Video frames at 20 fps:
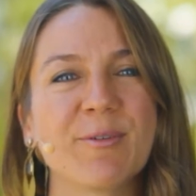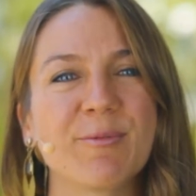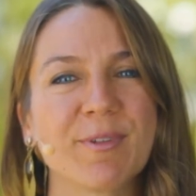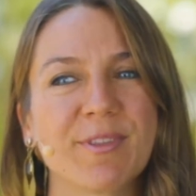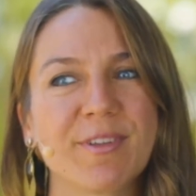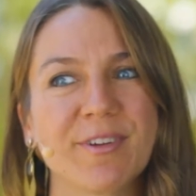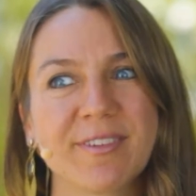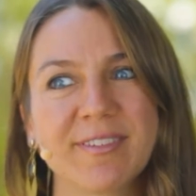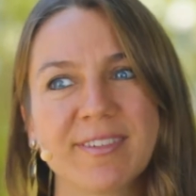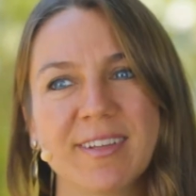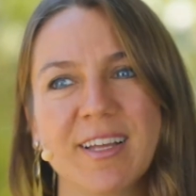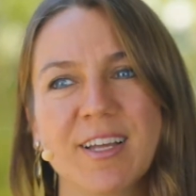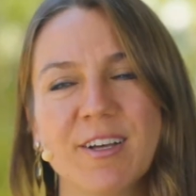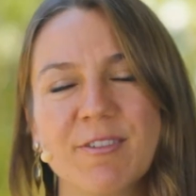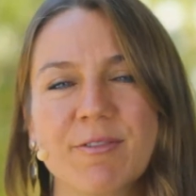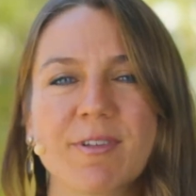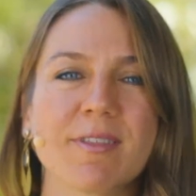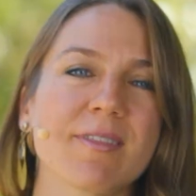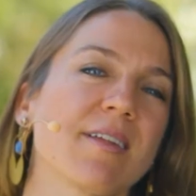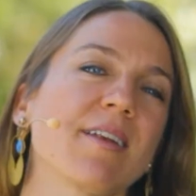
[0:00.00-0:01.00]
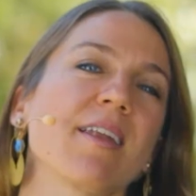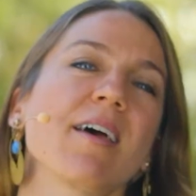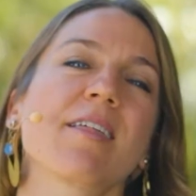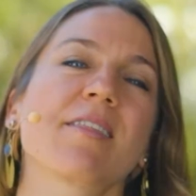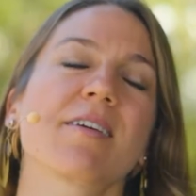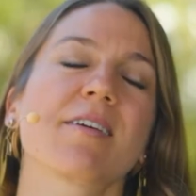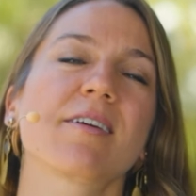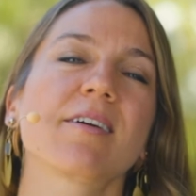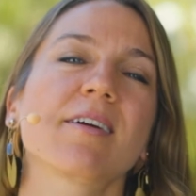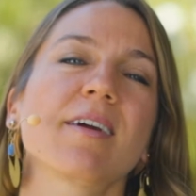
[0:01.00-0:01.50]
with yourself, with
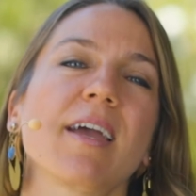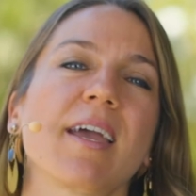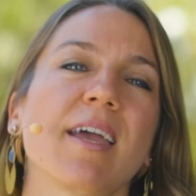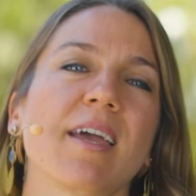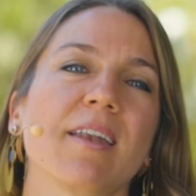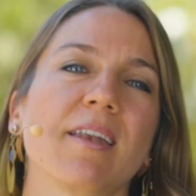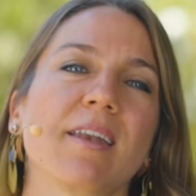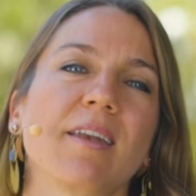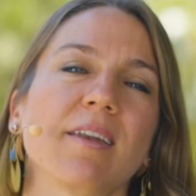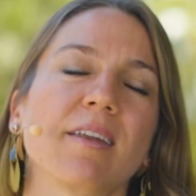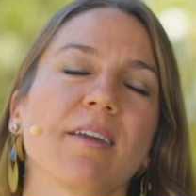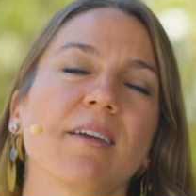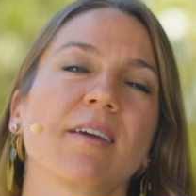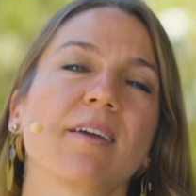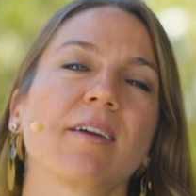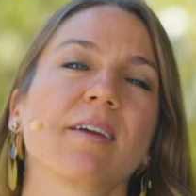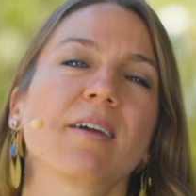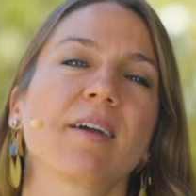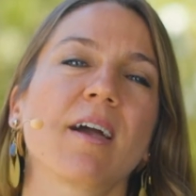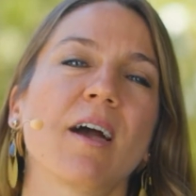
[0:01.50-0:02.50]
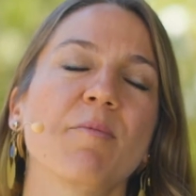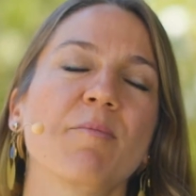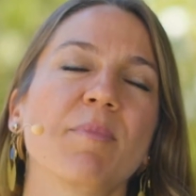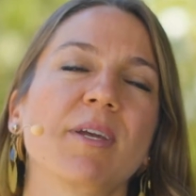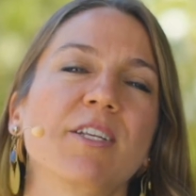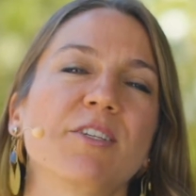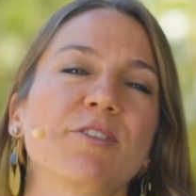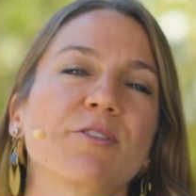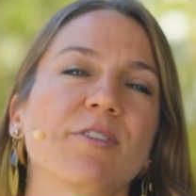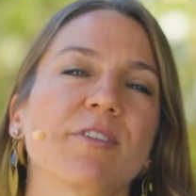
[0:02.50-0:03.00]
another, and come
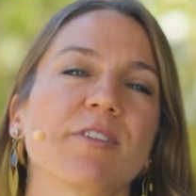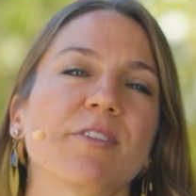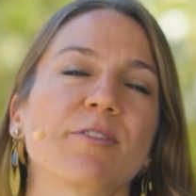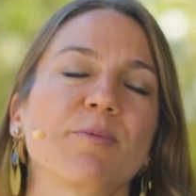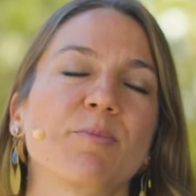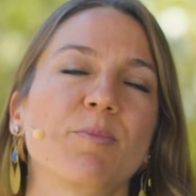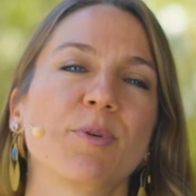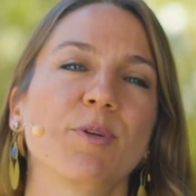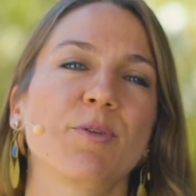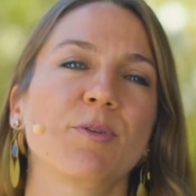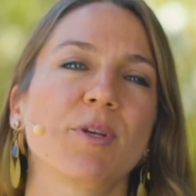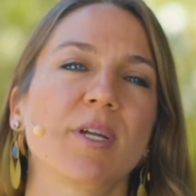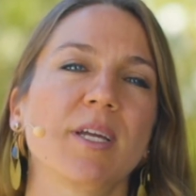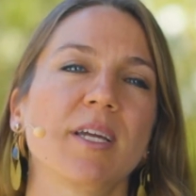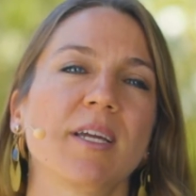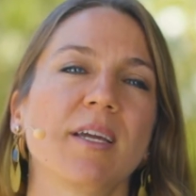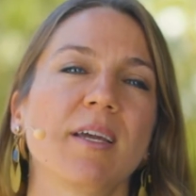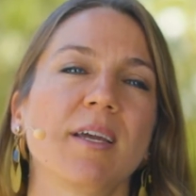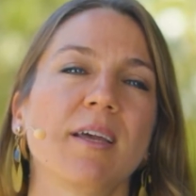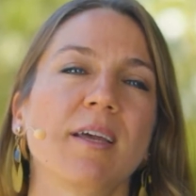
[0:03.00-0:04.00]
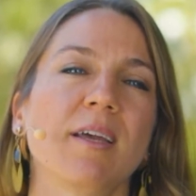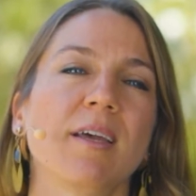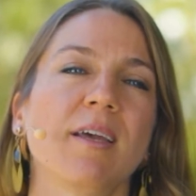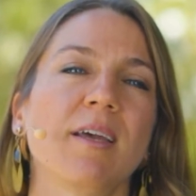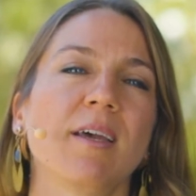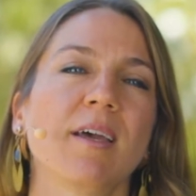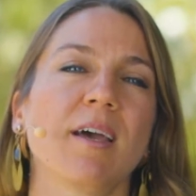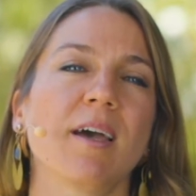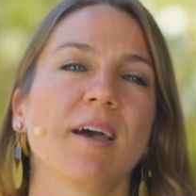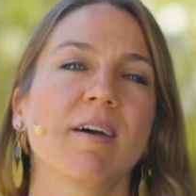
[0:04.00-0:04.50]
into this beauty
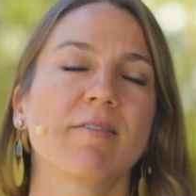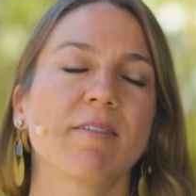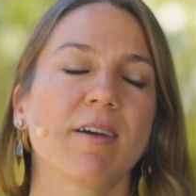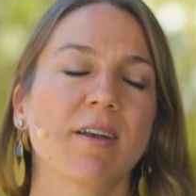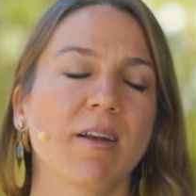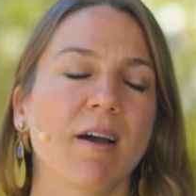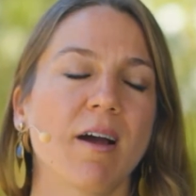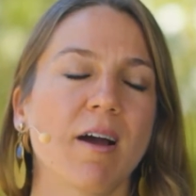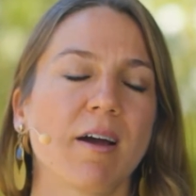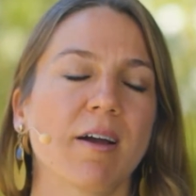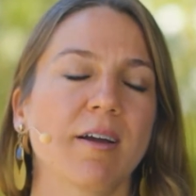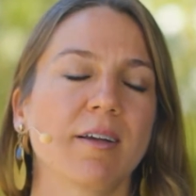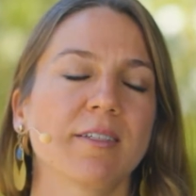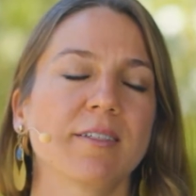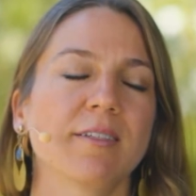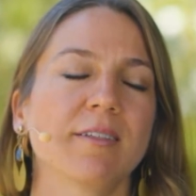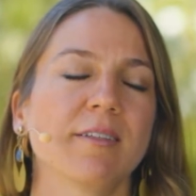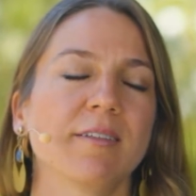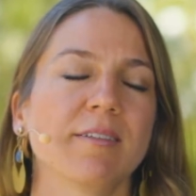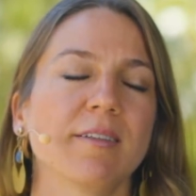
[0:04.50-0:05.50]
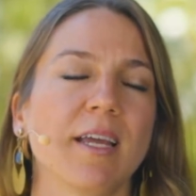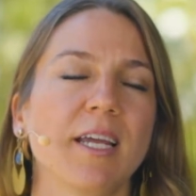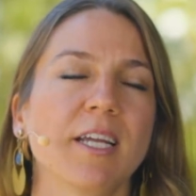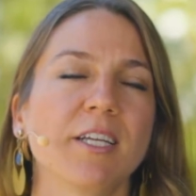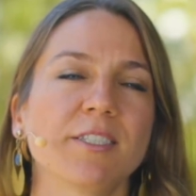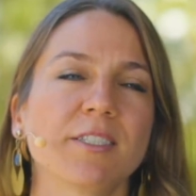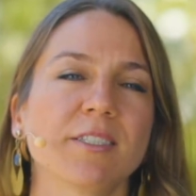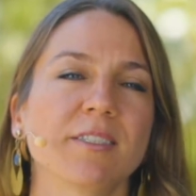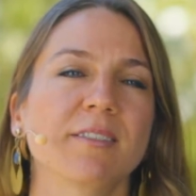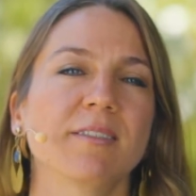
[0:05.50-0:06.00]
of an art, this
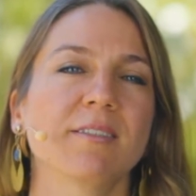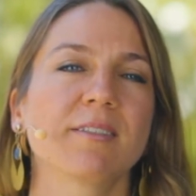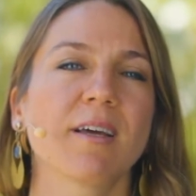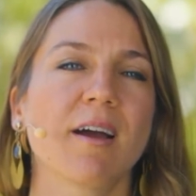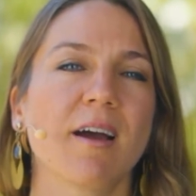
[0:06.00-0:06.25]
ancient